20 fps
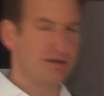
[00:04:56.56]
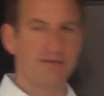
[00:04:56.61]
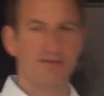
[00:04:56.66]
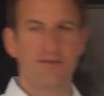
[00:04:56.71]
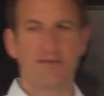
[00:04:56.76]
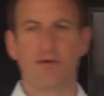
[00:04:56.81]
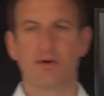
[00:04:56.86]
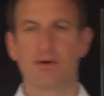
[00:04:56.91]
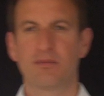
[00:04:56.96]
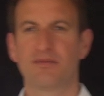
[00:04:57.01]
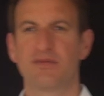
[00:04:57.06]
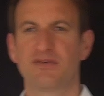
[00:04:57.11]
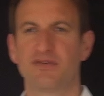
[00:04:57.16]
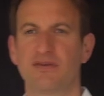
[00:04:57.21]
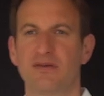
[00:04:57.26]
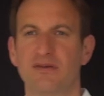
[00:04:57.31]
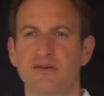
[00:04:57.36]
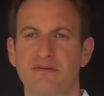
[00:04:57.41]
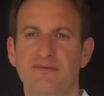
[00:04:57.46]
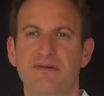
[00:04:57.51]

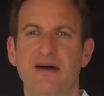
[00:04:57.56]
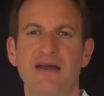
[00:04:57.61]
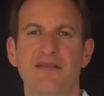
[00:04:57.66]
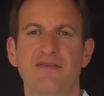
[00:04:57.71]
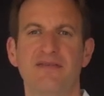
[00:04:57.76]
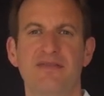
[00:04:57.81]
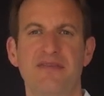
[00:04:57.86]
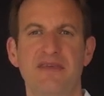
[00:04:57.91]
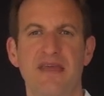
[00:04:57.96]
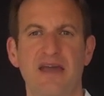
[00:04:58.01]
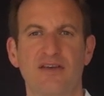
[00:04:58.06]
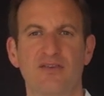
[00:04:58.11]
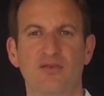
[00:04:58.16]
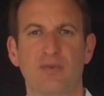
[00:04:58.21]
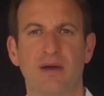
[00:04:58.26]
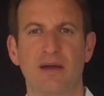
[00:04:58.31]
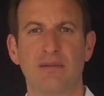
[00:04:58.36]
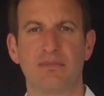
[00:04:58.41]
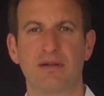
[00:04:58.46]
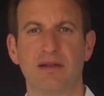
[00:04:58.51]
defines the
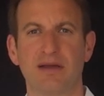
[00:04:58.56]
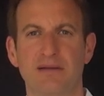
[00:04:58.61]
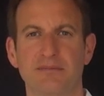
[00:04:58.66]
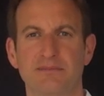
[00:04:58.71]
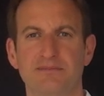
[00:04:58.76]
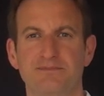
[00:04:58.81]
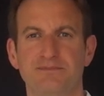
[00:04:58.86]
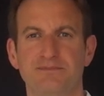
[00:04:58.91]
XY plane.